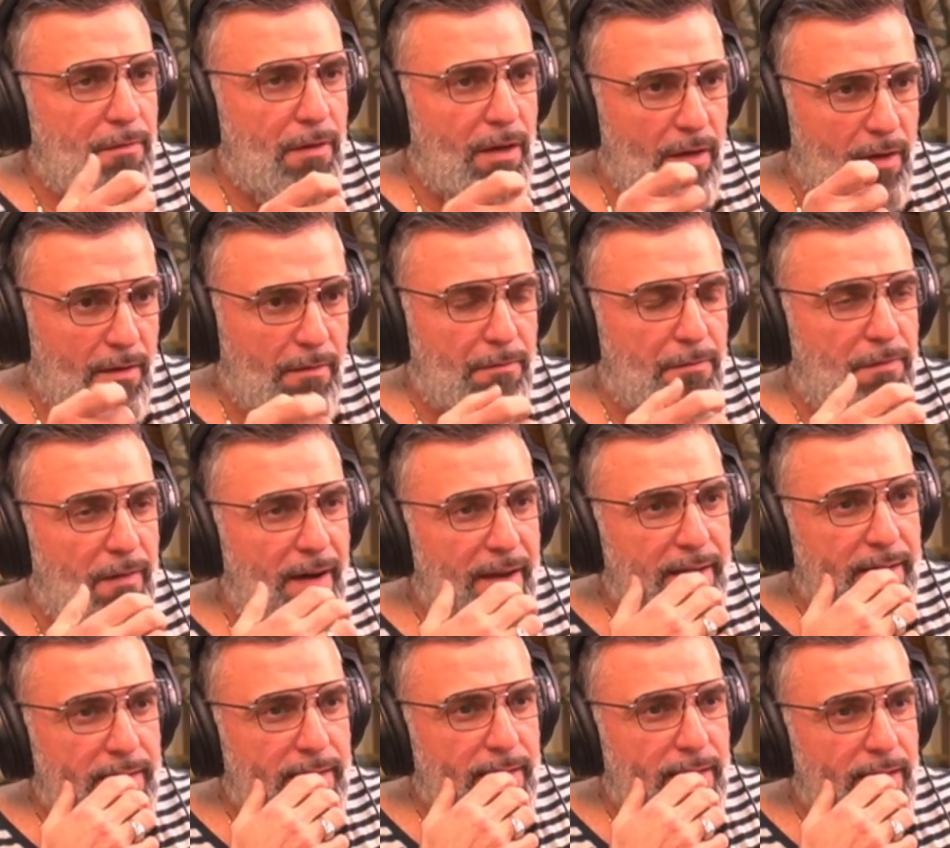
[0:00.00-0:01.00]
fire
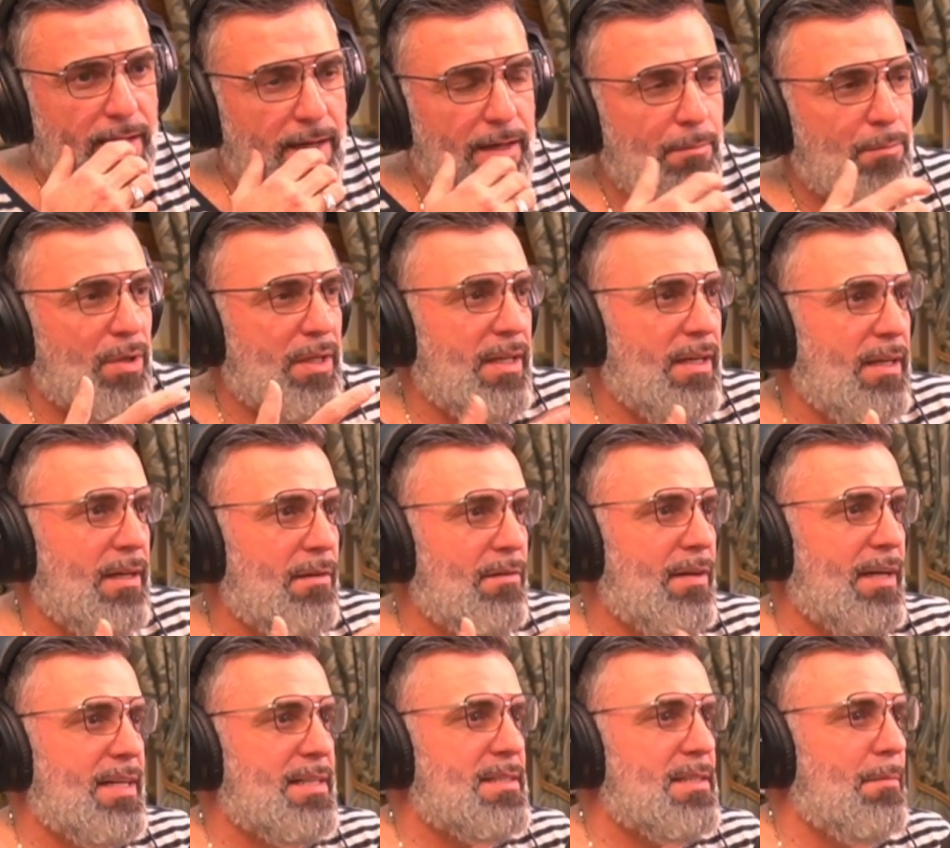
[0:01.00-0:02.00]
the gun, but he
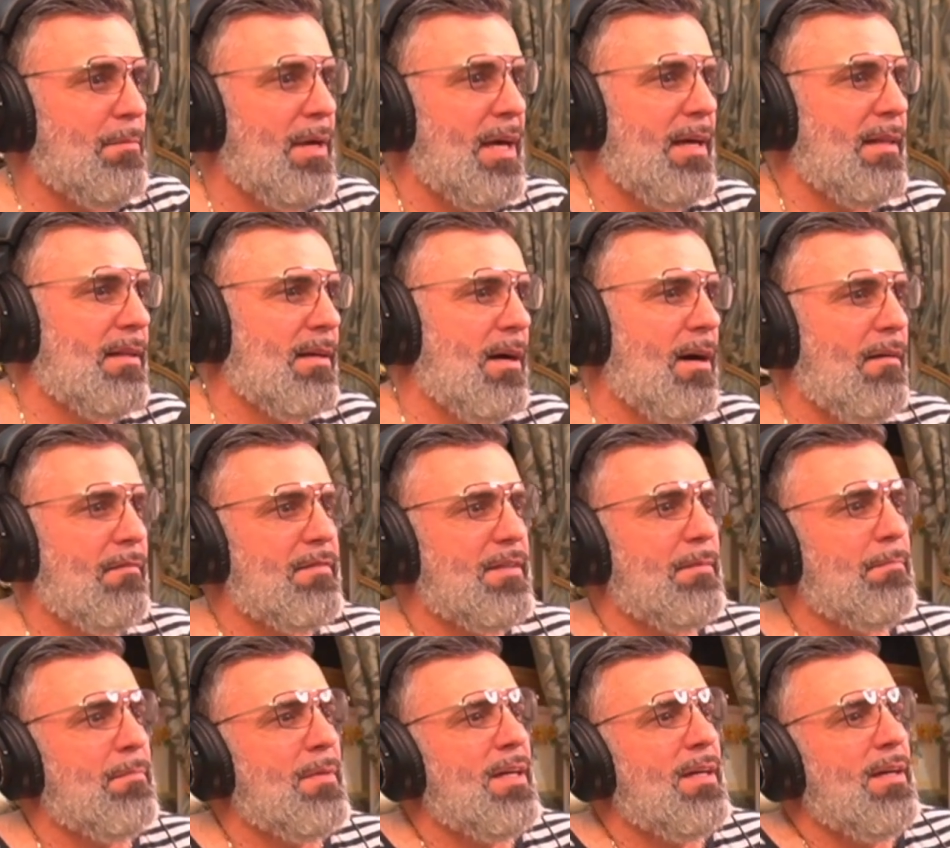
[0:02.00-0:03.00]
arrested him, handcuffed him,
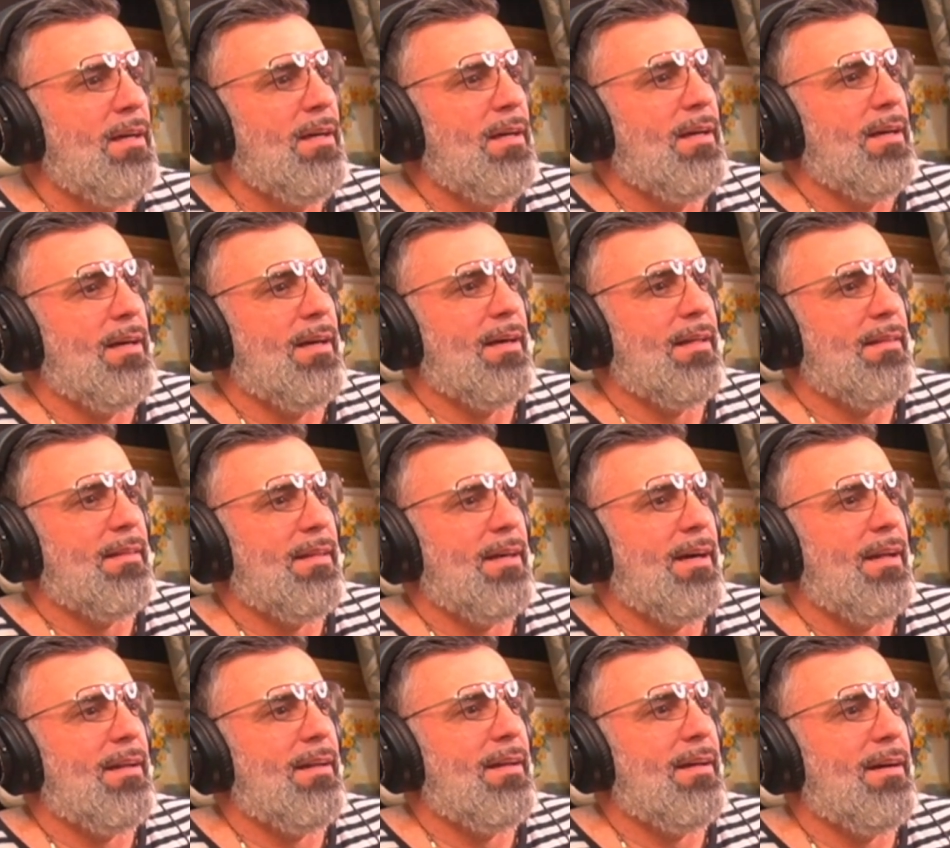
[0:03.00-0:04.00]
and
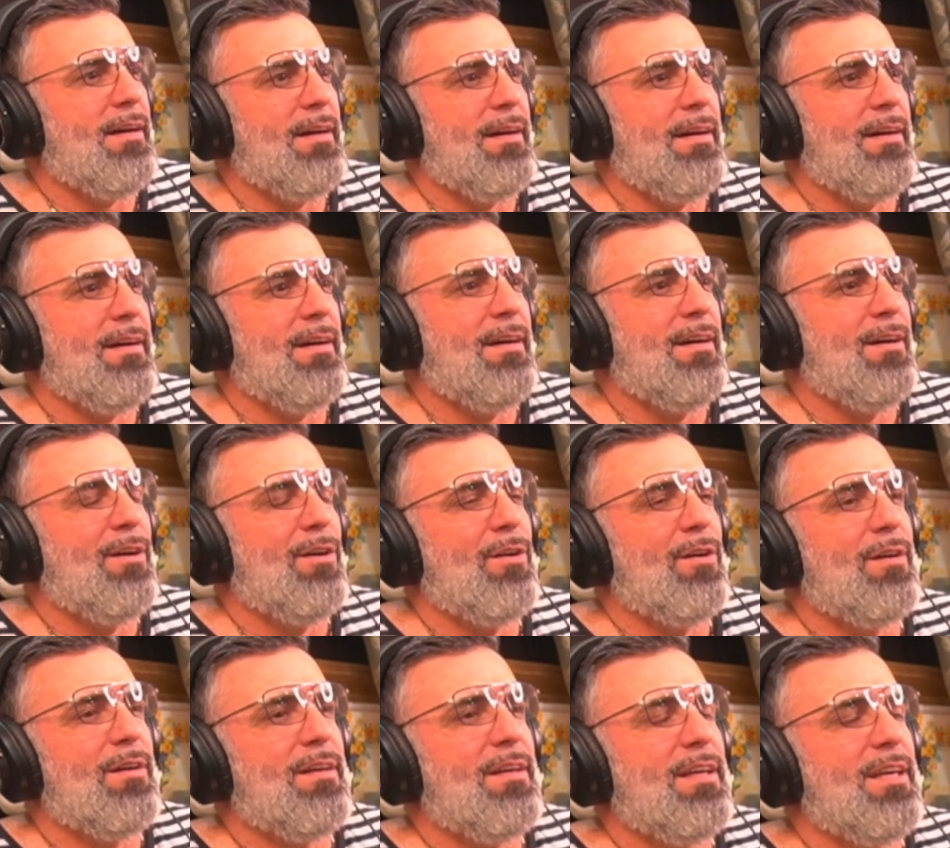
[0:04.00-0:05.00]
then
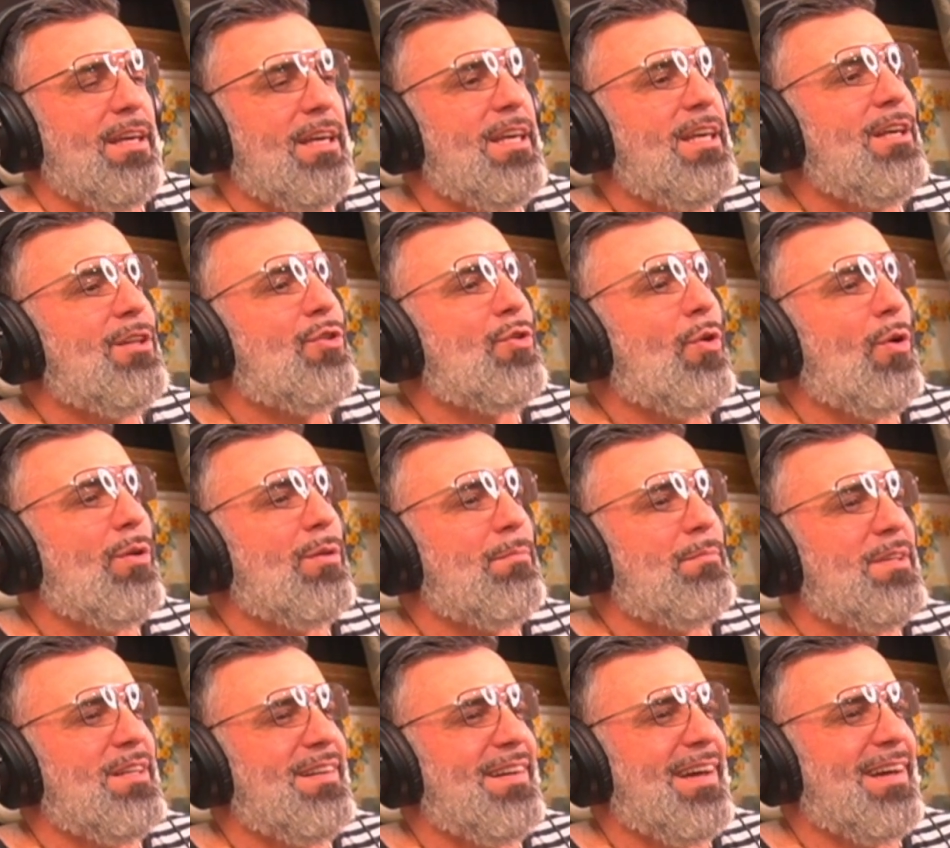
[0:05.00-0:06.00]
he told him
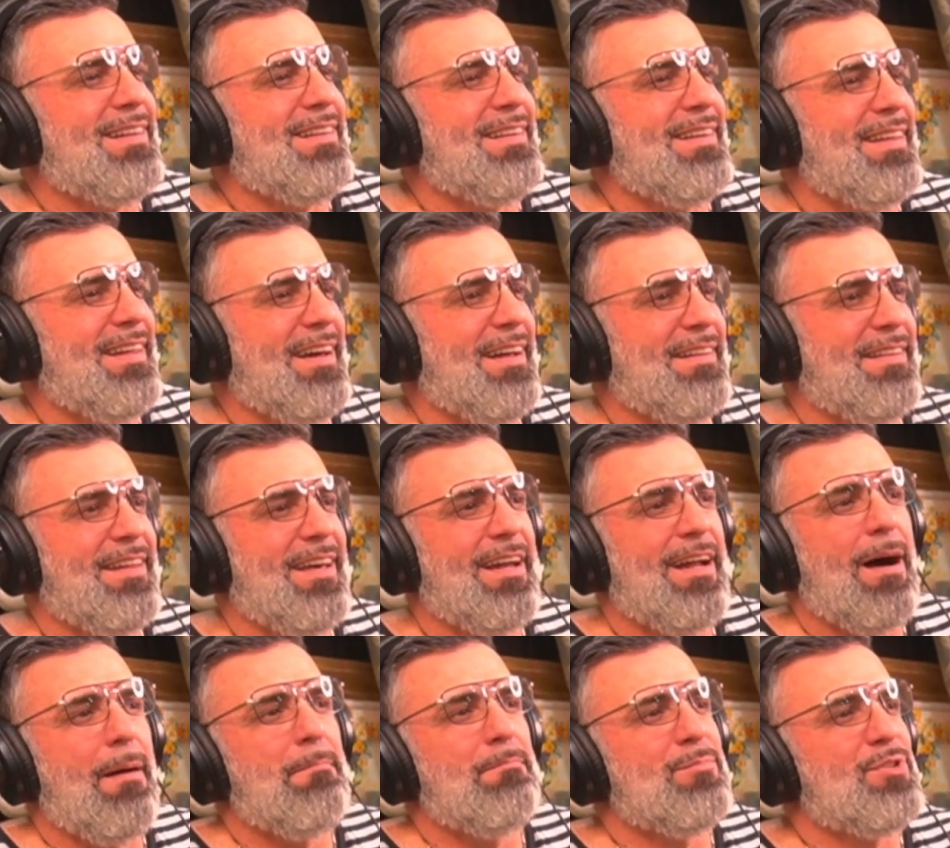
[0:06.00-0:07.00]
directly that
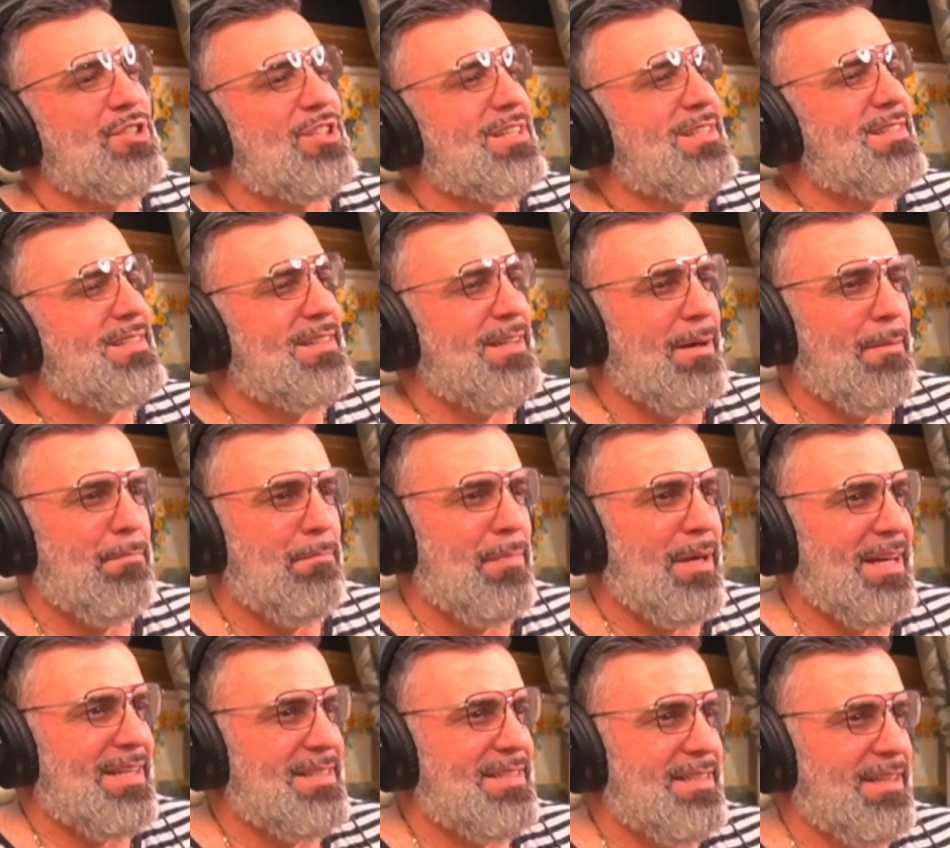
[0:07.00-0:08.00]
I'm just a
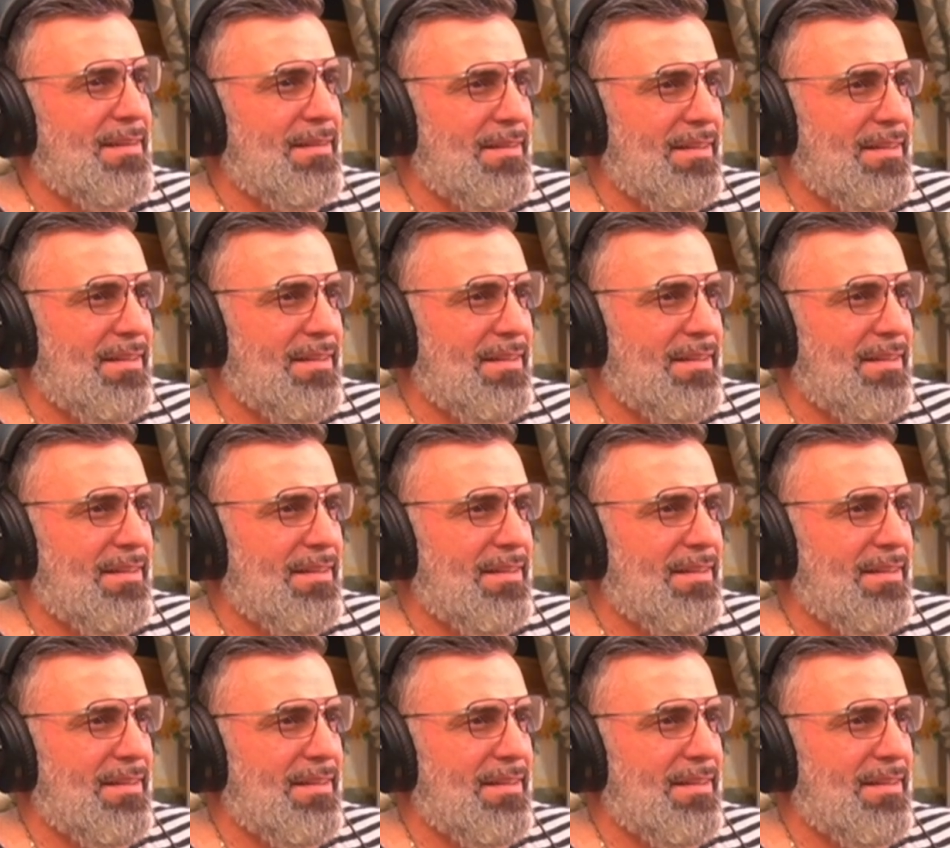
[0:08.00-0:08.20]
patsy.